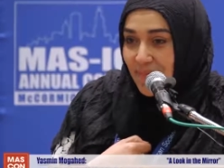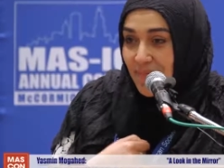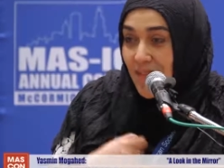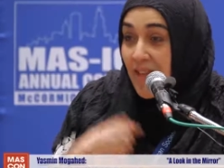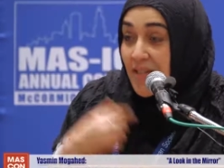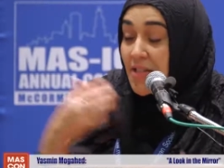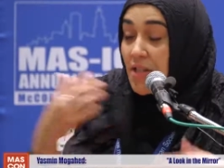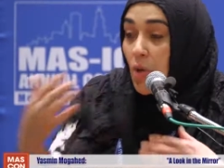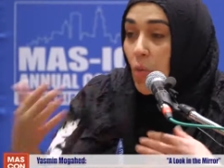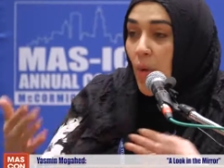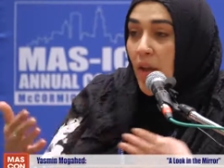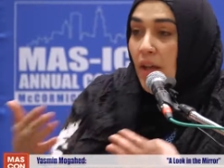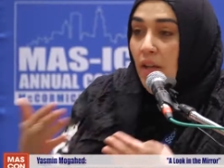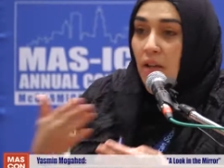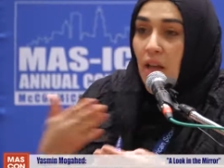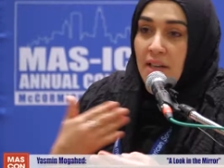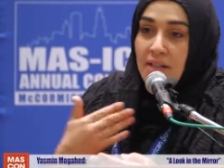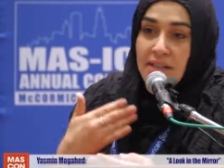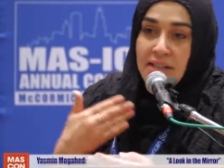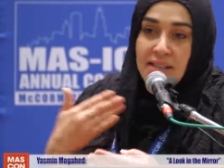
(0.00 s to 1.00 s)
That's the way
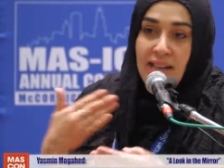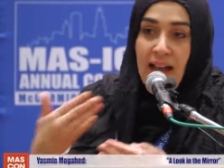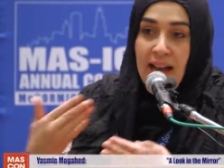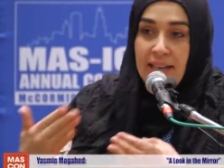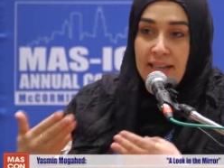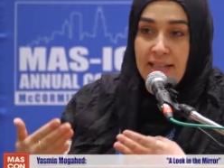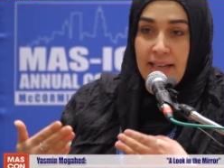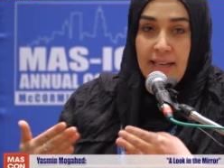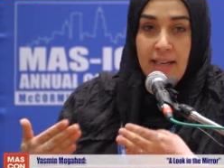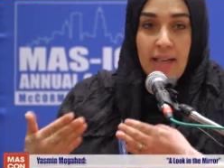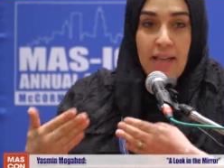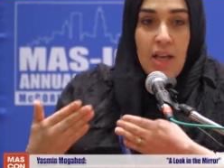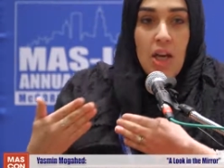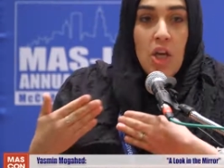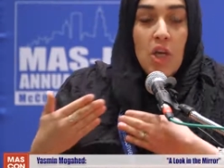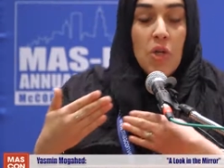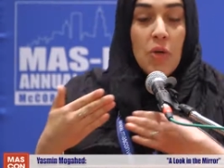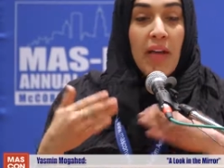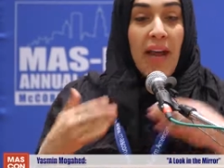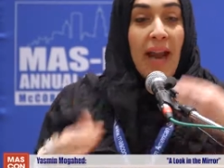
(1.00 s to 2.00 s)
Allah designed it.
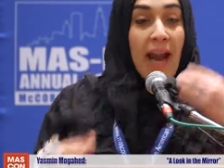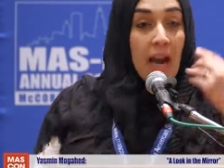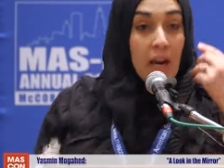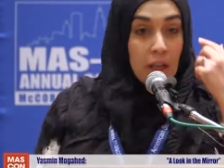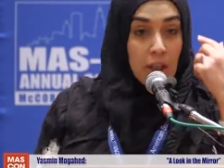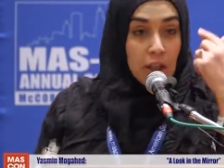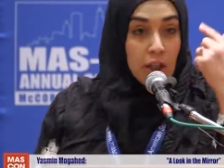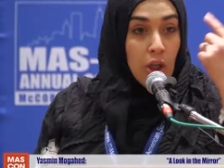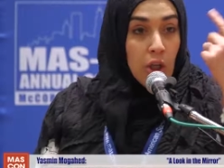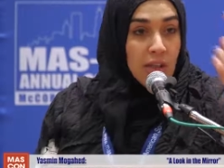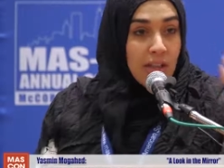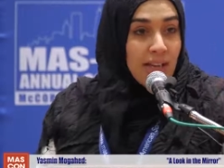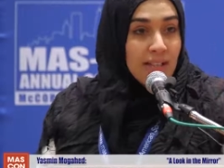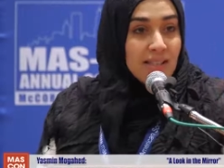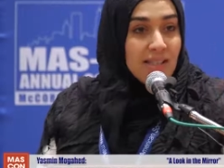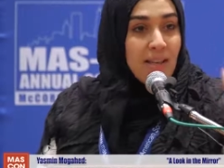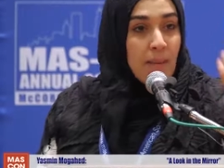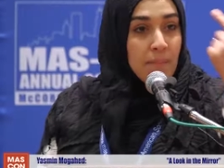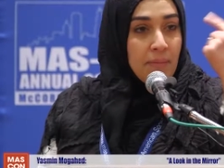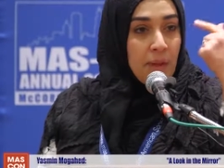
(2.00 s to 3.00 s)
You can't look
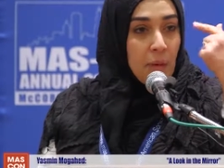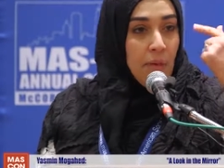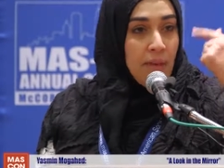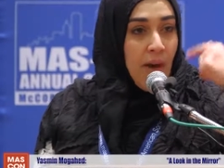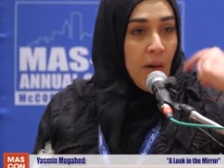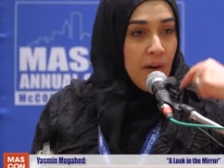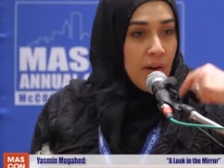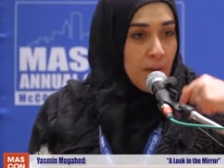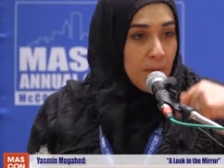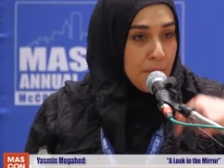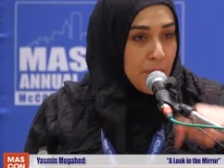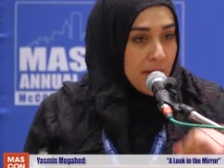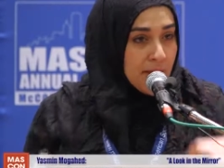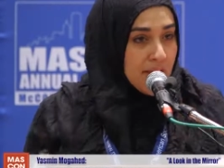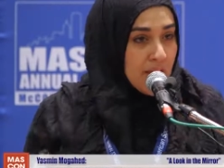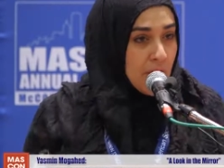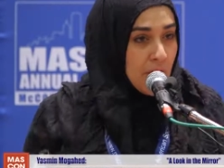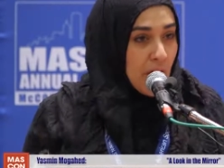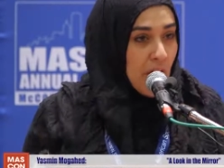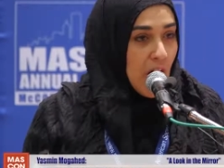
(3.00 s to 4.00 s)
at something without it
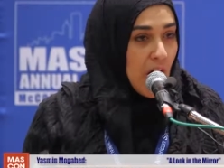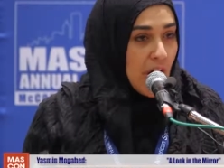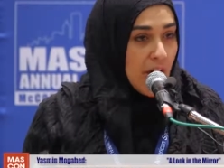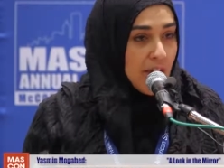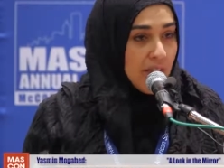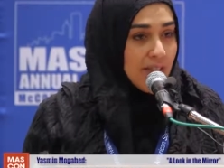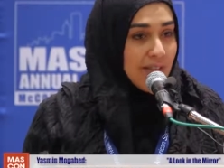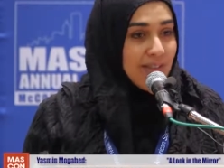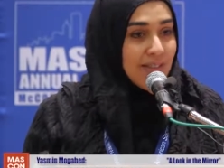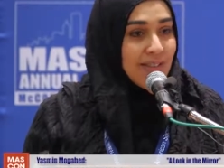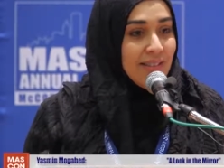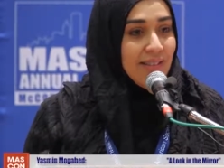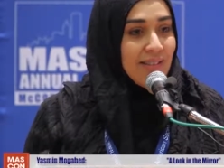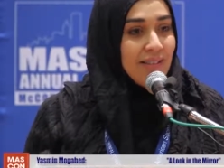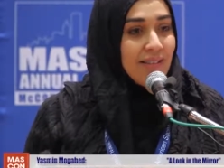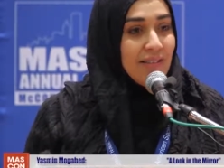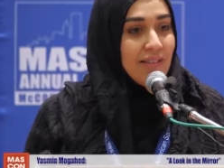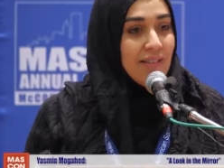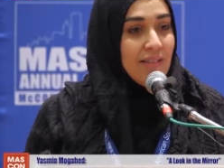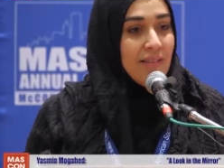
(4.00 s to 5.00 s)
affecting your heart.
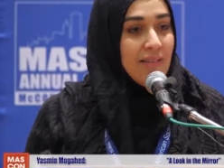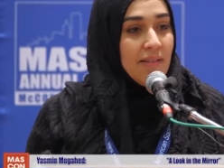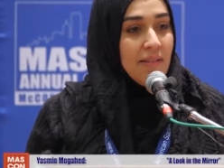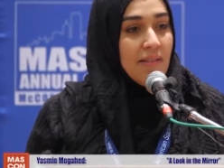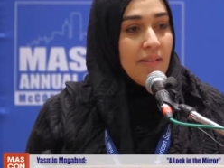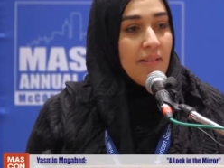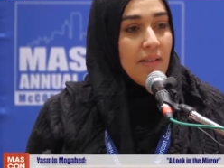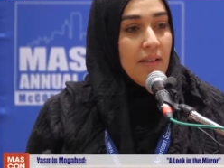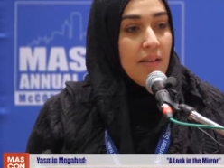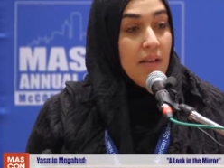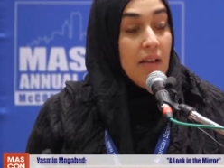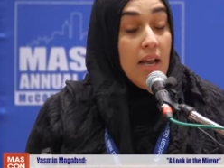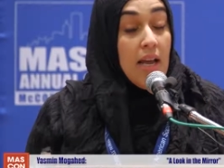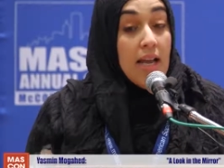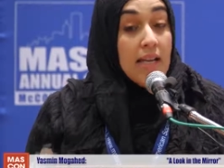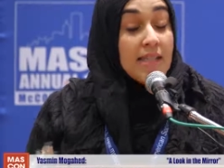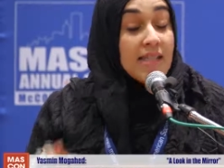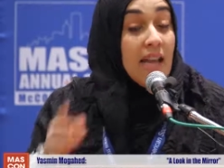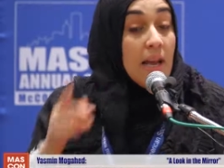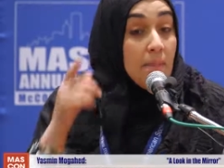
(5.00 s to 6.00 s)

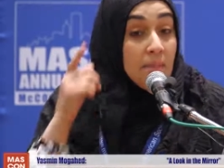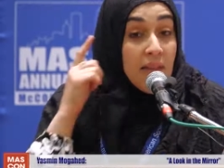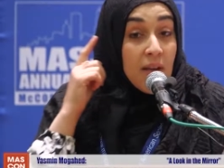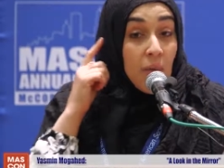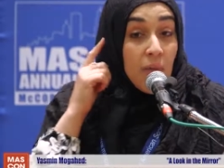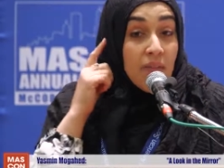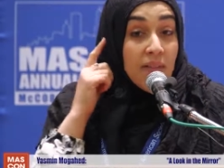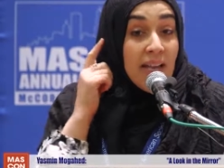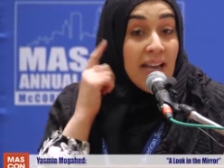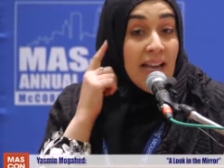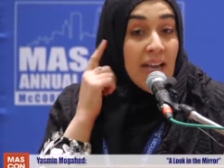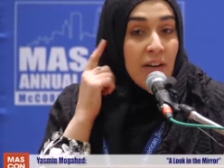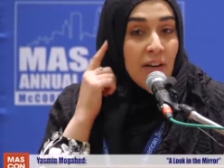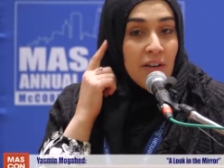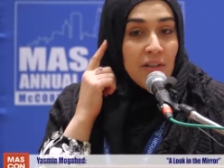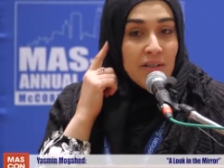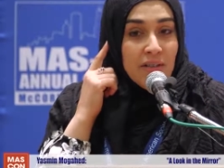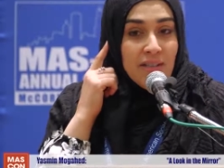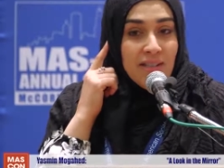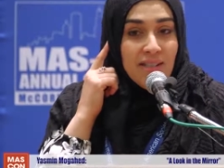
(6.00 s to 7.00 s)
Same thing with the
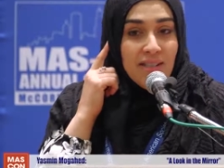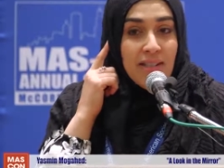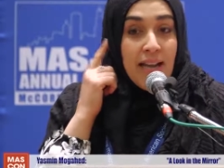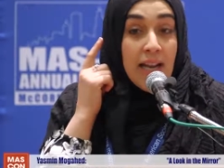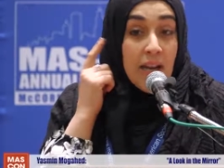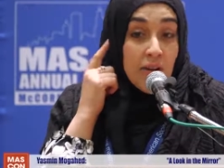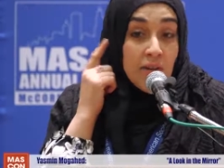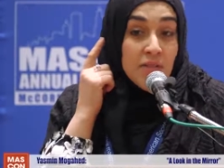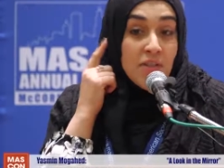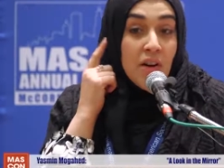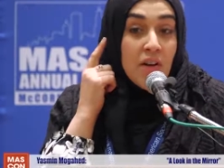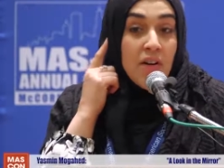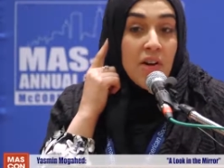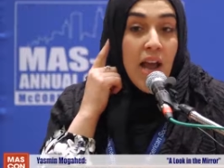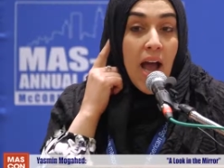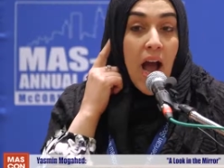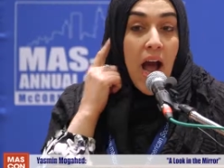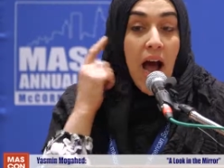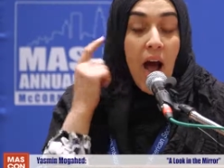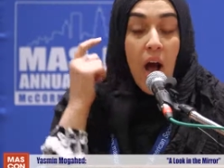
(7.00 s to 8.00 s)
ears. The ears are
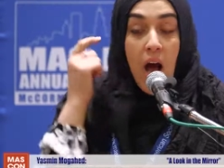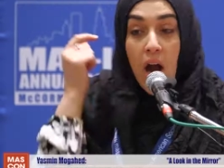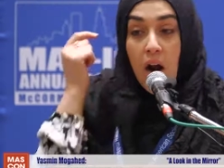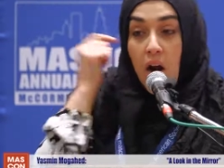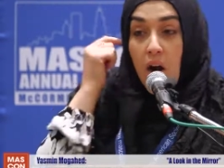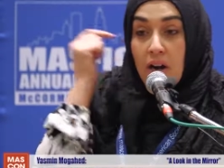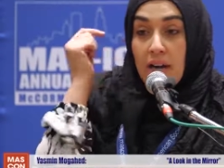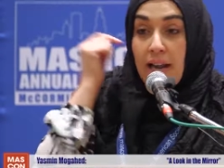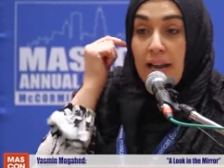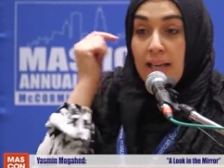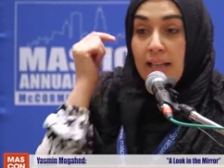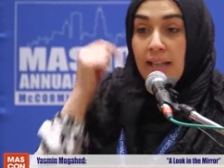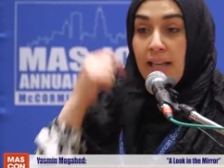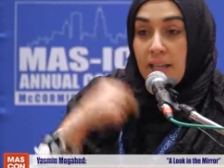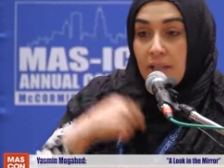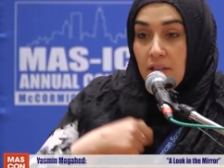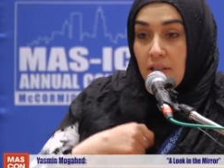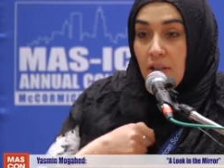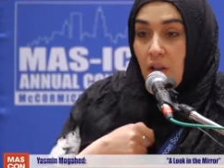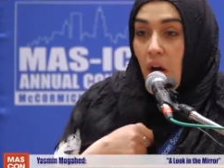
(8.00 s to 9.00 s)
an, are an
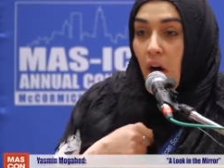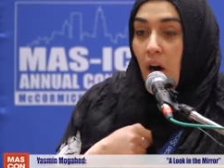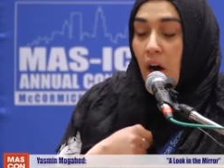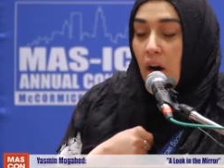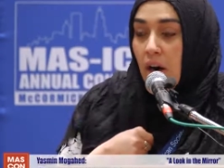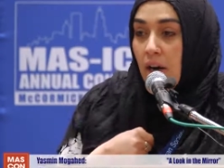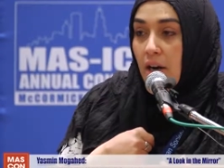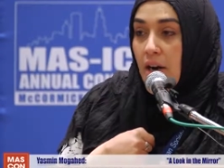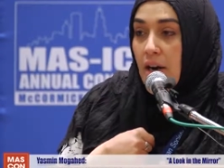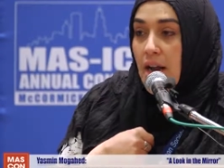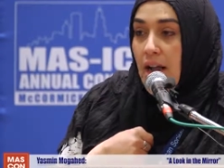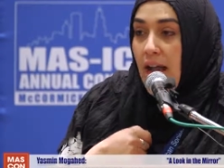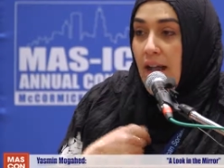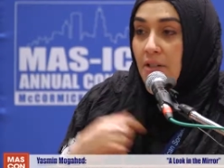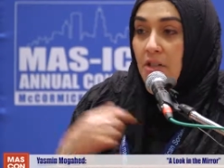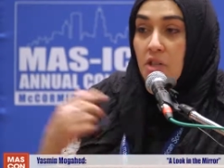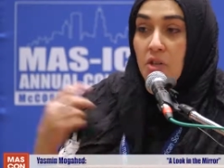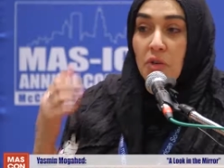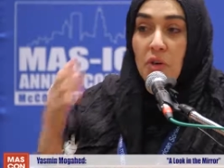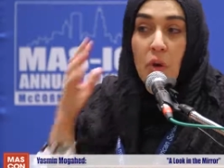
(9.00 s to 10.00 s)
inlet to the heart.
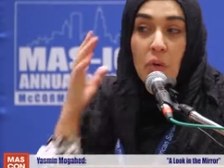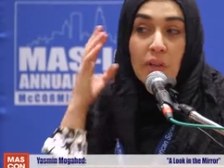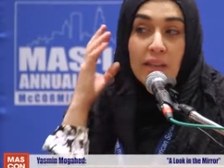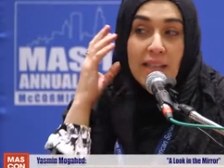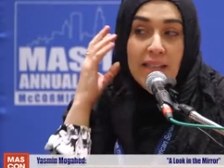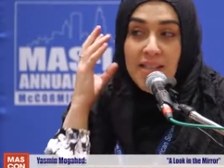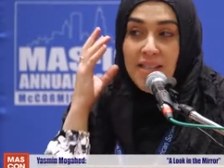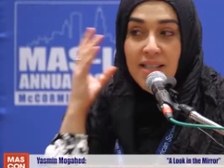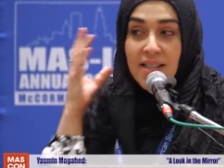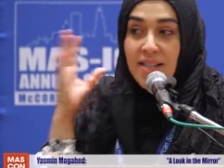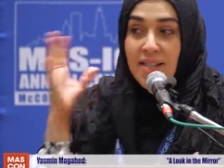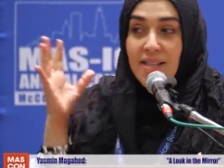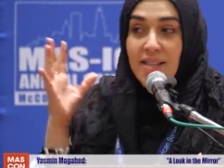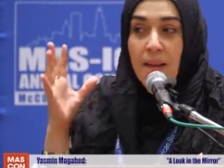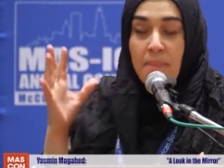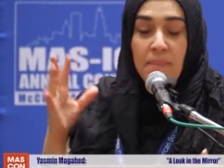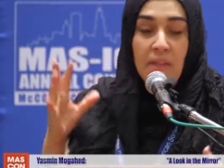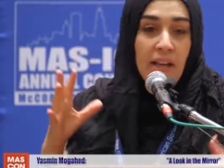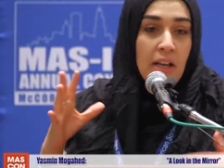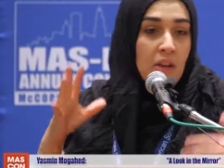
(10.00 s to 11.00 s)
And so you don't listen to
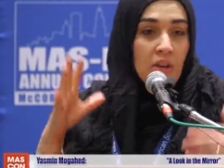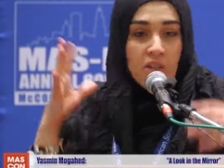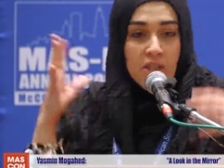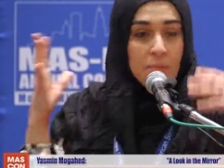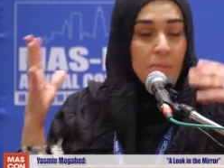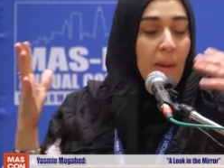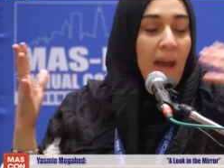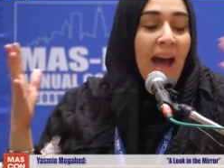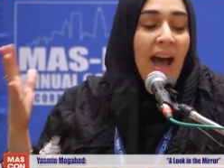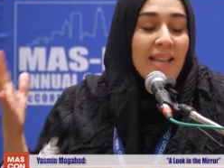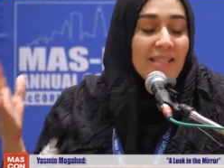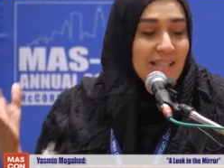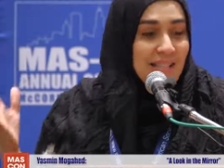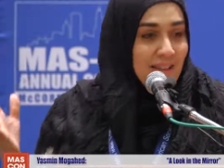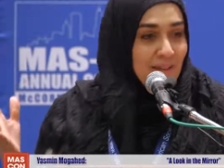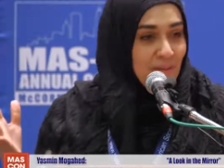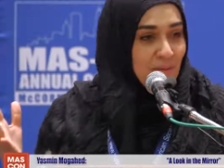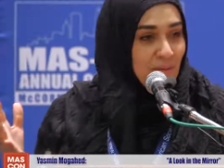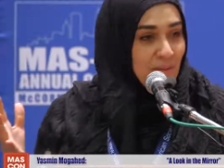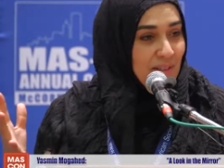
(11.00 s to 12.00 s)
something and you're just
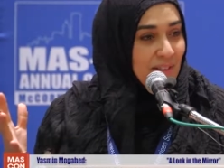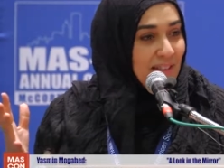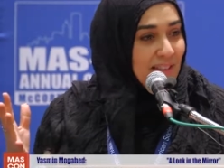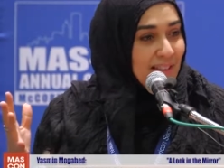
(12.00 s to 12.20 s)
passive,